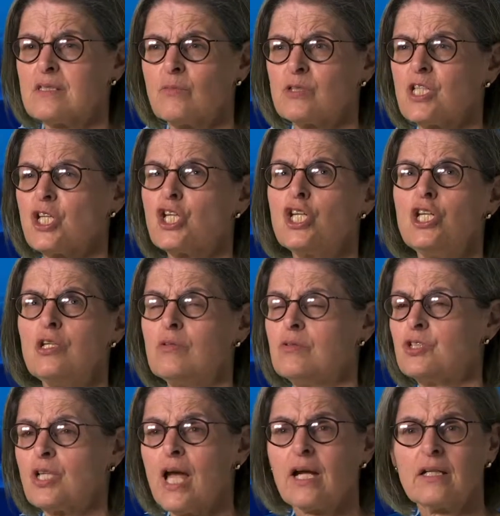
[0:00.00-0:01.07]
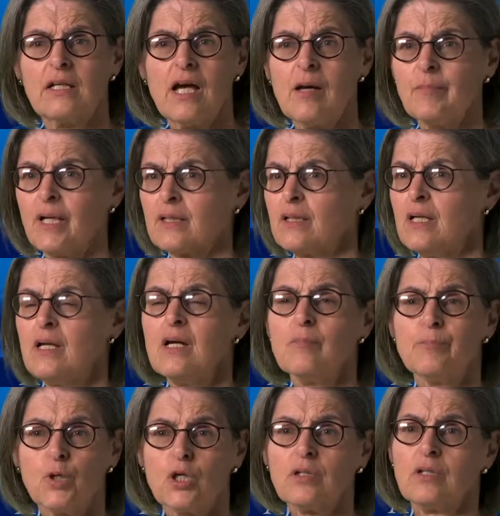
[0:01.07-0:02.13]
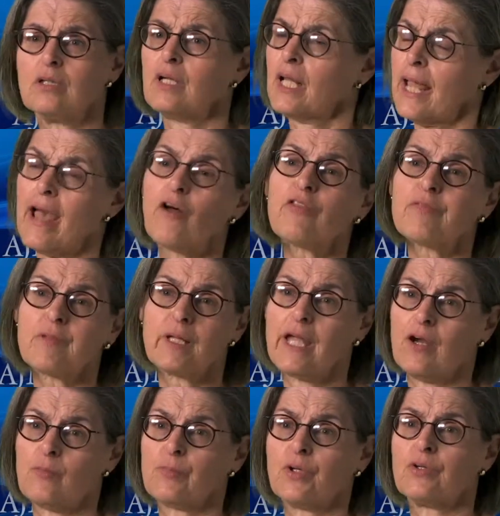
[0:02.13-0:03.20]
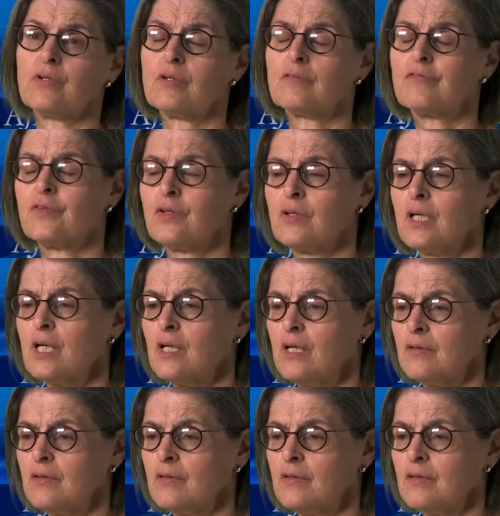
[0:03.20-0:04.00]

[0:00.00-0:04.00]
It was a huge economic burden, a health care burden for